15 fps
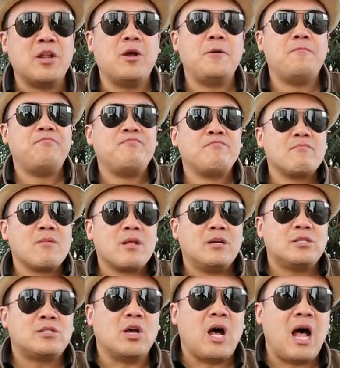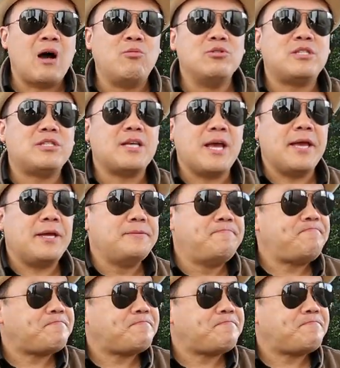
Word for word: know? So I would say,